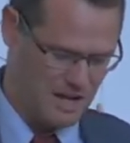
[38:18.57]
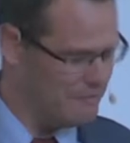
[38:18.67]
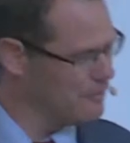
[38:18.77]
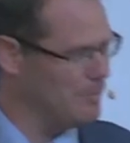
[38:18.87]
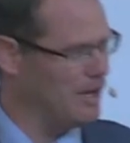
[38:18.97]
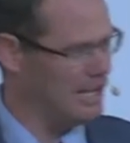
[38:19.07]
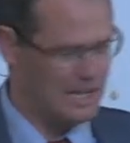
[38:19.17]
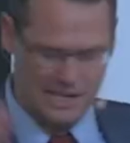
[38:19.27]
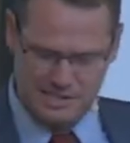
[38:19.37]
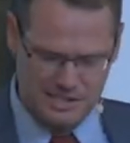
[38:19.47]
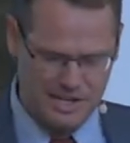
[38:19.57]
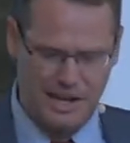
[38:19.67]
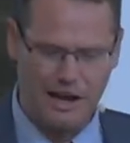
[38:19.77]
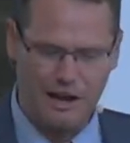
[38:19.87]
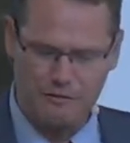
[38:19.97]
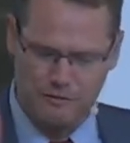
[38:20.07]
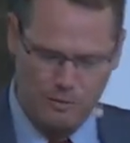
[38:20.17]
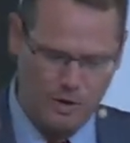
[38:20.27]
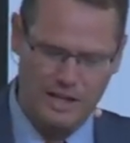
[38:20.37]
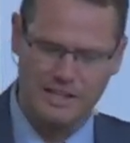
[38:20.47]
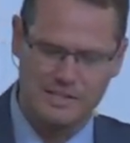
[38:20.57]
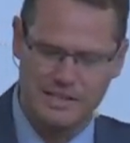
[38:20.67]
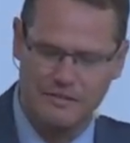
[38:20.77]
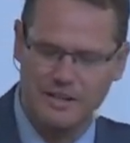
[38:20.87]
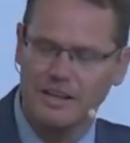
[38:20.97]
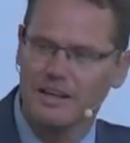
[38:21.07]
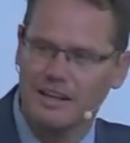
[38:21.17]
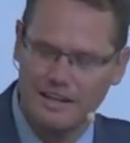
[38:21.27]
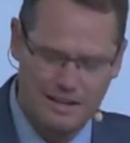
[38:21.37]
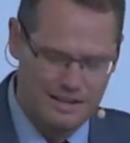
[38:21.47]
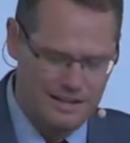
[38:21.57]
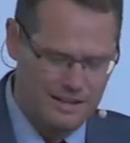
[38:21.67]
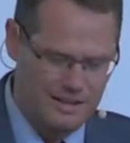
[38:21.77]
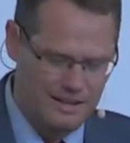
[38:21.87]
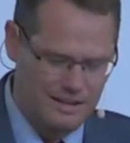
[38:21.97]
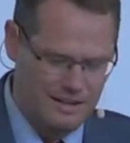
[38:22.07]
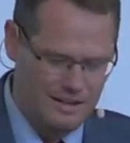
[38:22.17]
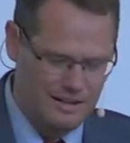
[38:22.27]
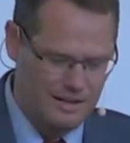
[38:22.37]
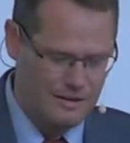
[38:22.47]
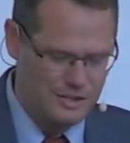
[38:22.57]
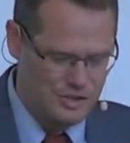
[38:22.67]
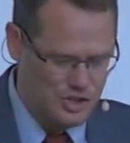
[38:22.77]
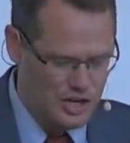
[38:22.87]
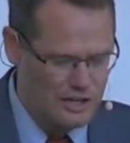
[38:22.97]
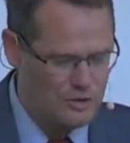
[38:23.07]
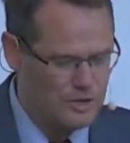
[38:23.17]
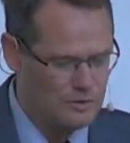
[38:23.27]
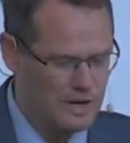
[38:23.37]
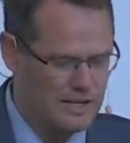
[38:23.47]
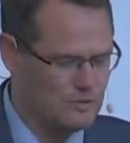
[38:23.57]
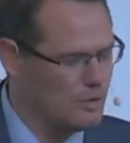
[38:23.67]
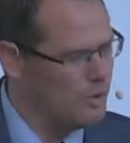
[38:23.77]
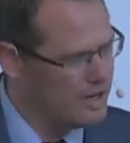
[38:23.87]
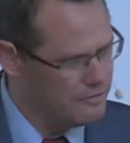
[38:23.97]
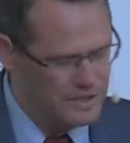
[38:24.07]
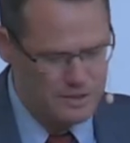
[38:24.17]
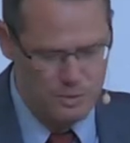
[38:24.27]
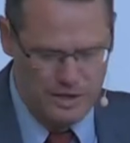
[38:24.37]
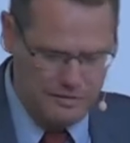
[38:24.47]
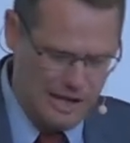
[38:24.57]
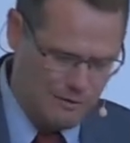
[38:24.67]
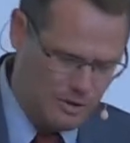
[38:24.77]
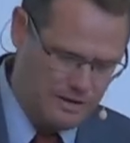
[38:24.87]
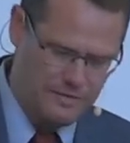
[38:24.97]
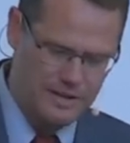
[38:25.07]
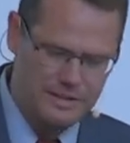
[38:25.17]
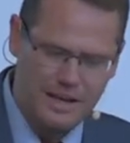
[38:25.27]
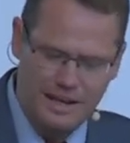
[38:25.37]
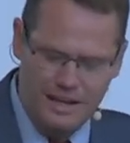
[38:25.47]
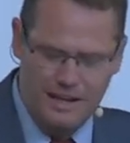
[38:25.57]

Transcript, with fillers: Everybody gets a day off, one in seven. There is genuine rest. Well, what if this? What if that? What if this?